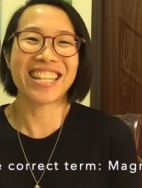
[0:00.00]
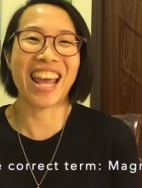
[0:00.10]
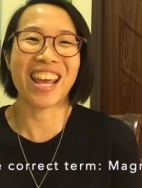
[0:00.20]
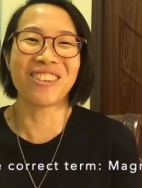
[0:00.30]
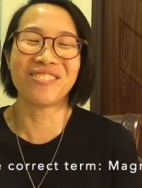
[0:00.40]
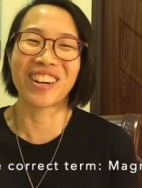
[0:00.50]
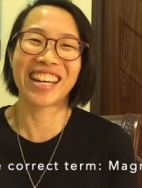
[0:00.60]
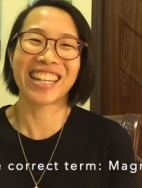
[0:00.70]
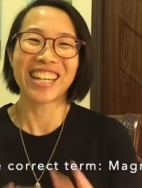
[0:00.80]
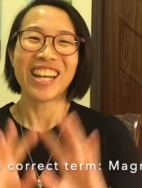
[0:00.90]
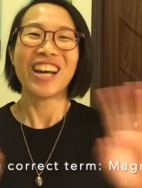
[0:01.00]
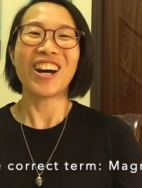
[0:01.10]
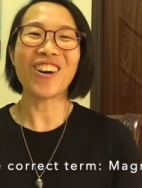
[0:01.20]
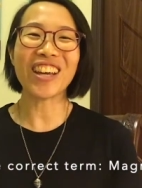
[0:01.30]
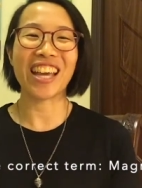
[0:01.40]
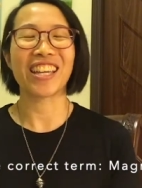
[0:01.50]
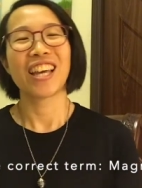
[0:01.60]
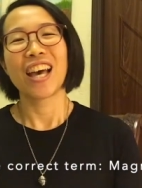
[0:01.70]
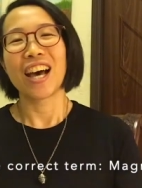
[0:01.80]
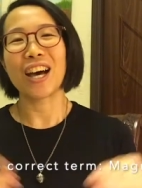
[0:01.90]
name, but okay.
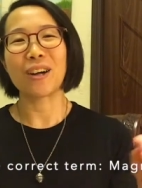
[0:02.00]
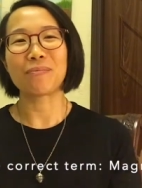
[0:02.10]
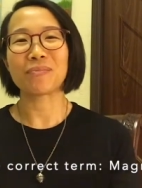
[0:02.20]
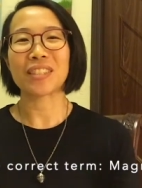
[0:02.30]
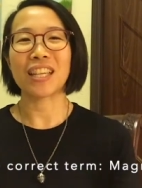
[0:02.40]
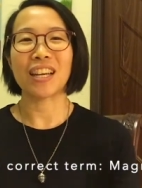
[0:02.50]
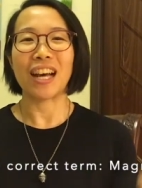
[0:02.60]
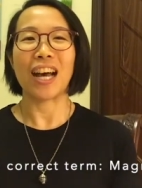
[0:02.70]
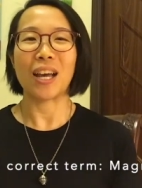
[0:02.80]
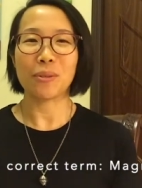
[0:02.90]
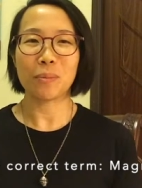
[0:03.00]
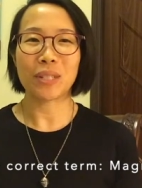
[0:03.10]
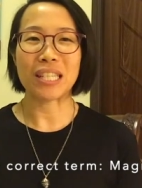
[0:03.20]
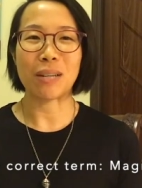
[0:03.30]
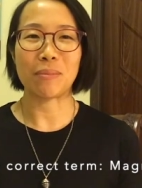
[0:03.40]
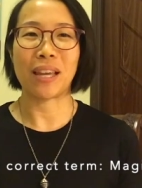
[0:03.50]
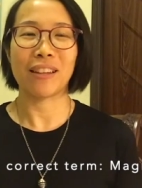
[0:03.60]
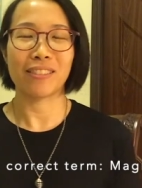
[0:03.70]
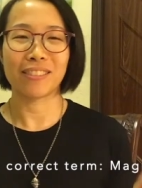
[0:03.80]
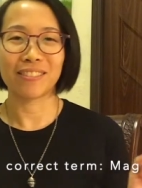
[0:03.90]
Um, I will put a
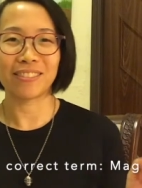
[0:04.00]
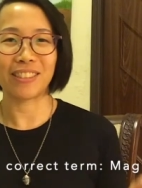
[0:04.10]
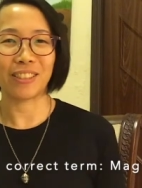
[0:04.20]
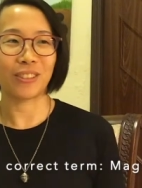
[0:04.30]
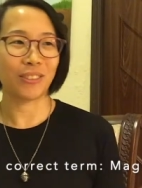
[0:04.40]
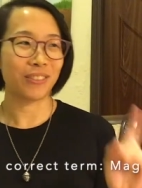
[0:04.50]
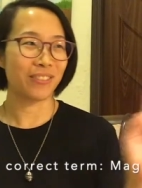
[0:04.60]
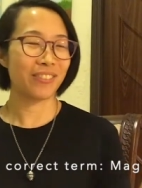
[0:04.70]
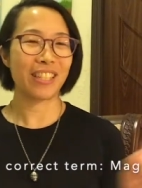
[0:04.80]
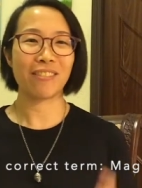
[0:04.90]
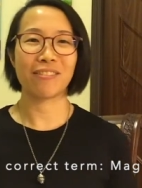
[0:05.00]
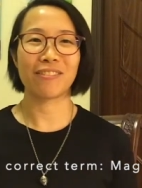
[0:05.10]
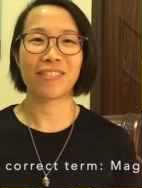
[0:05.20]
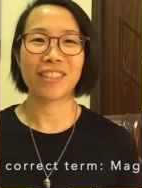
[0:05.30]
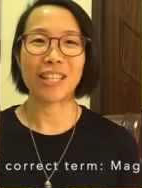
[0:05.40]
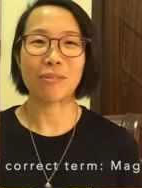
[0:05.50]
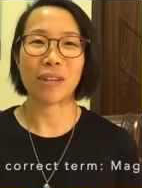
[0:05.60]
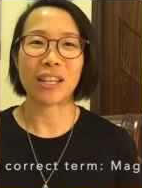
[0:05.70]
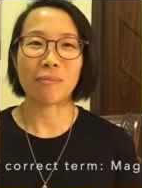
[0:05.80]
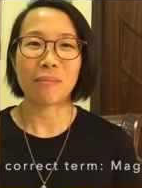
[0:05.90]
subtitle. You know, if if
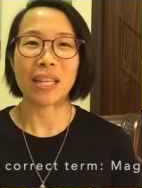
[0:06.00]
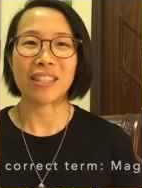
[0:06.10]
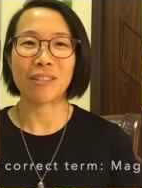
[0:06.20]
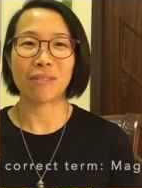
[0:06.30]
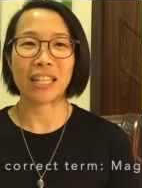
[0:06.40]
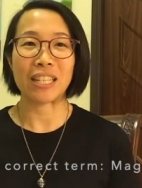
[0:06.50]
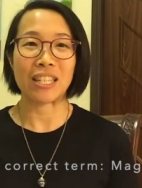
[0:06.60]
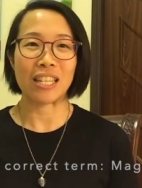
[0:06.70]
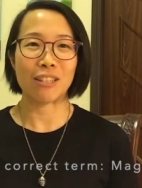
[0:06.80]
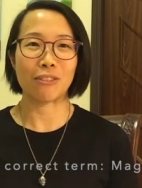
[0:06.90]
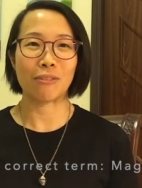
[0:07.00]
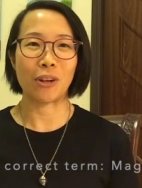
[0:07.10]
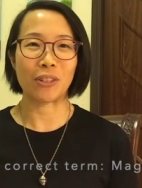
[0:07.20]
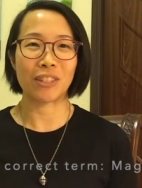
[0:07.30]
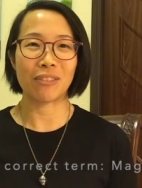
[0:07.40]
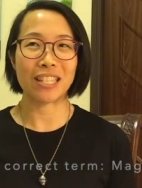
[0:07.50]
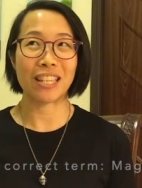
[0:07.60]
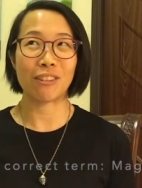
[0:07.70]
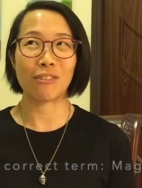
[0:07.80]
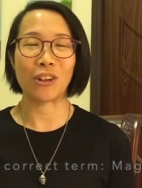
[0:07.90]
I made if I said it the wrong if I said
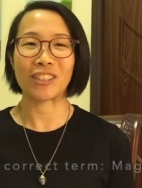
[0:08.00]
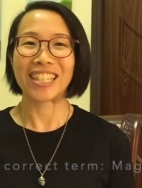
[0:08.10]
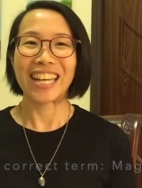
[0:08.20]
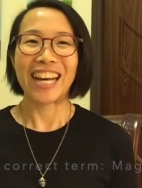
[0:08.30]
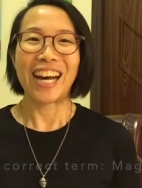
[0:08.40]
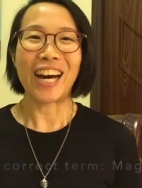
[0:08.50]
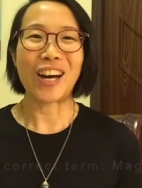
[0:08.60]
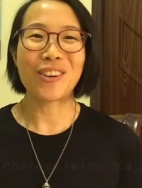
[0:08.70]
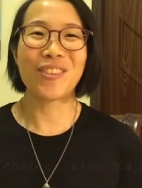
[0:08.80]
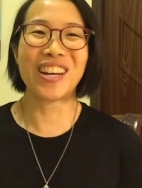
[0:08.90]
it wrong. Um,